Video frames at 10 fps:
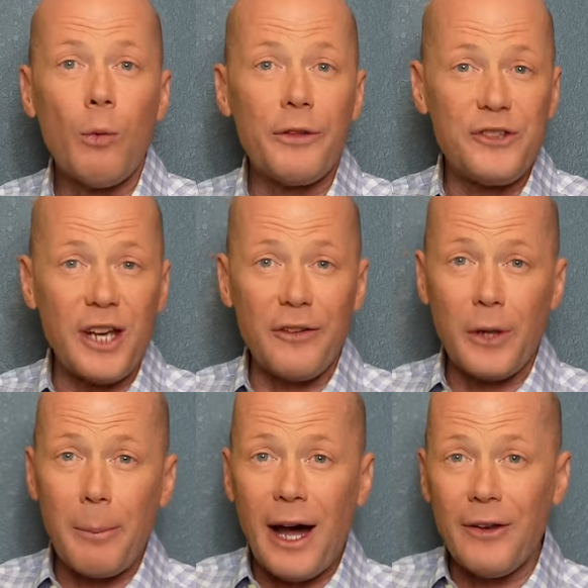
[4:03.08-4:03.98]
with just
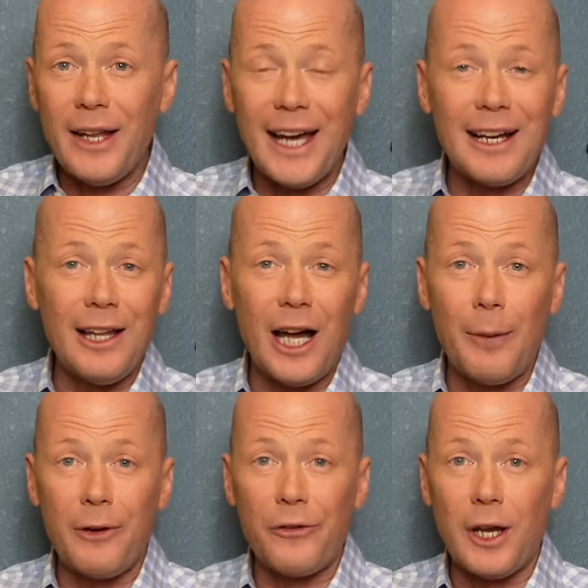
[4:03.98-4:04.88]
about 9
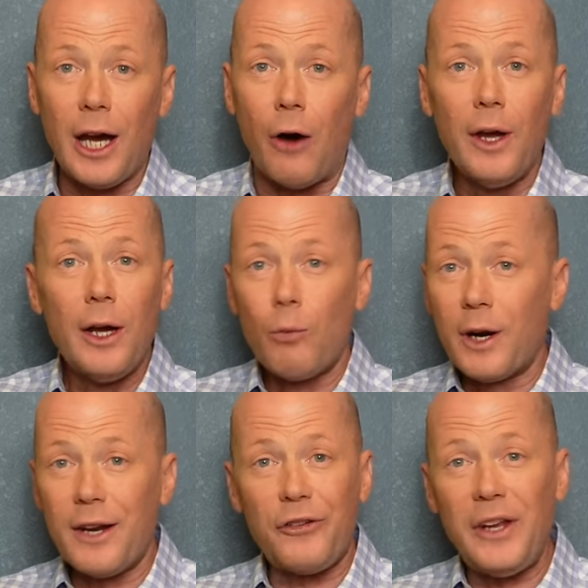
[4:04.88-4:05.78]
kilometers to go. We're
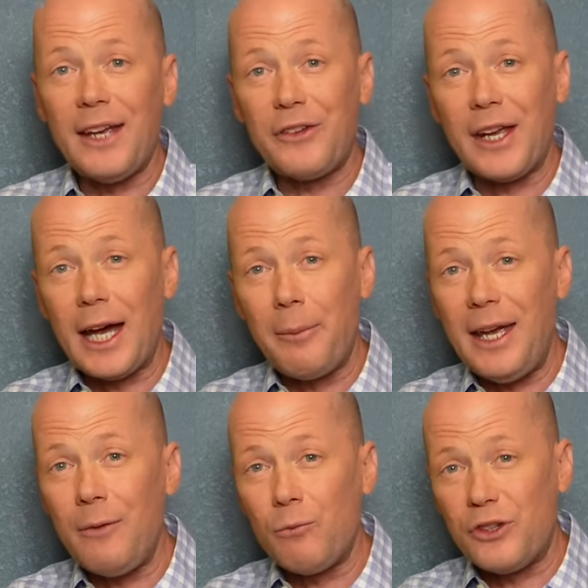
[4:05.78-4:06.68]
going to see as they come in